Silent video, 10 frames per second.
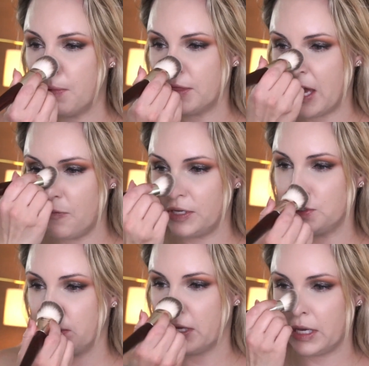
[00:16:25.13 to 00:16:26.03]
But they've been
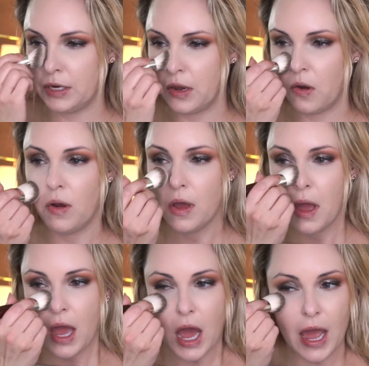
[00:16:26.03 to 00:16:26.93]
doing keto.
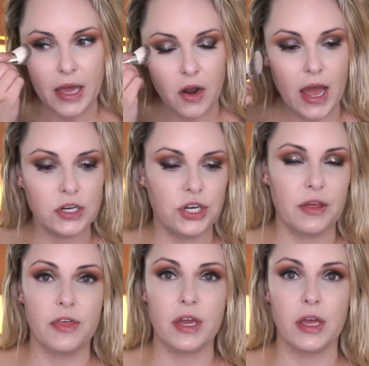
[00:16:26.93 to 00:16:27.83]
I
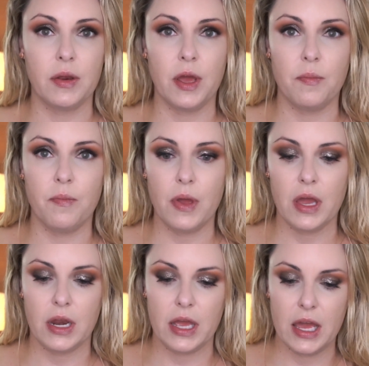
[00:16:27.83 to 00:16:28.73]
think it
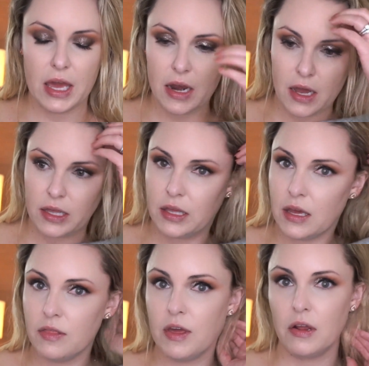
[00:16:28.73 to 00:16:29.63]
hit a,
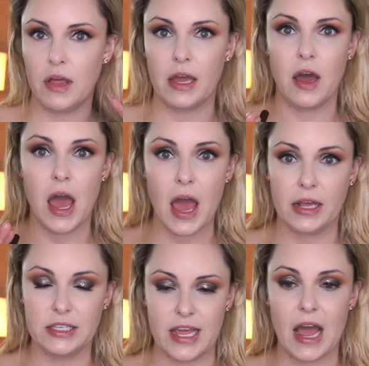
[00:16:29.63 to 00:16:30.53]
they're like
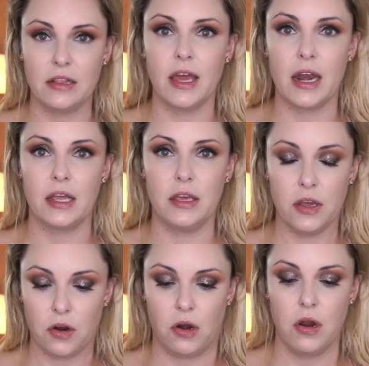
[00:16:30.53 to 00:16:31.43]
exactly at a
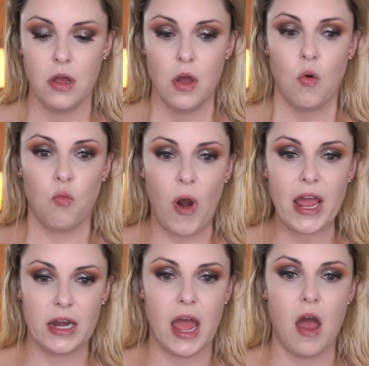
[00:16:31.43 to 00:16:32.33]
year
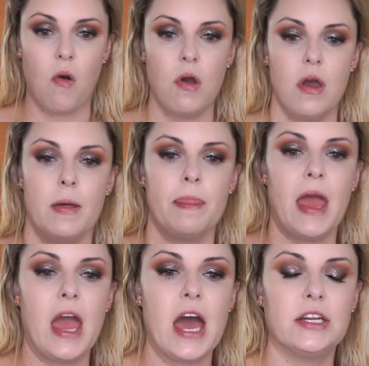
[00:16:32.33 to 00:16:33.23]
right now.
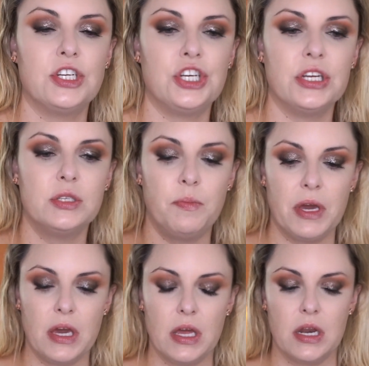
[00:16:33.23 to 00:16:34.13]
And she has
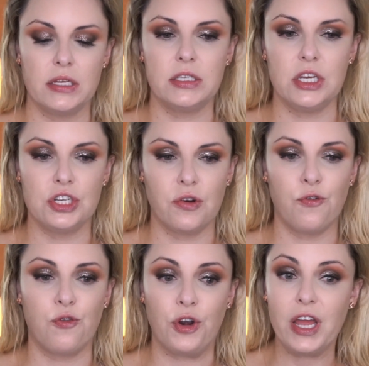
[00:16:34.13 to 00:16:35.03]
been
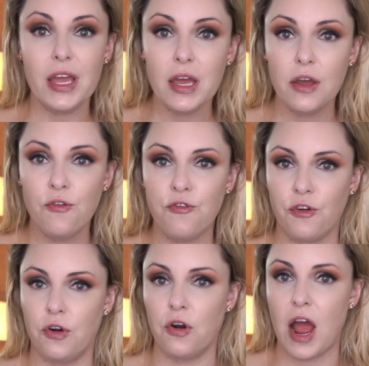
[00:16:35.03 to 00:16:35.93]
seizure-free
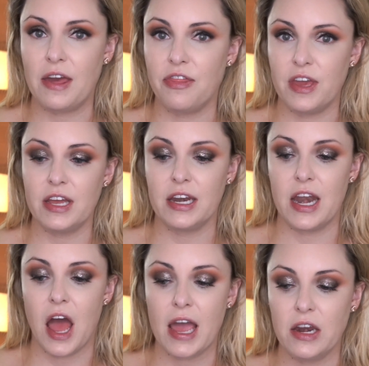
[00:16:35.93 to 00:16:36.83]
for, I think,
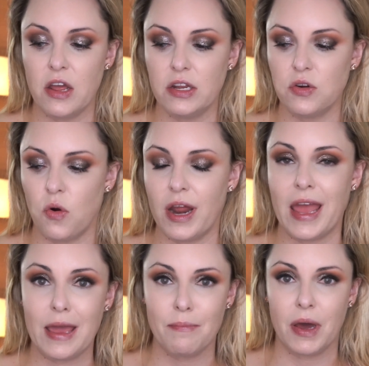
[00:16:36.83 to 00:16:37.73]
9 or
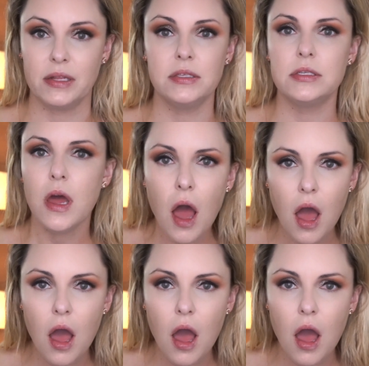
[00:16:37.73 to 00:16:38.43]
8 months.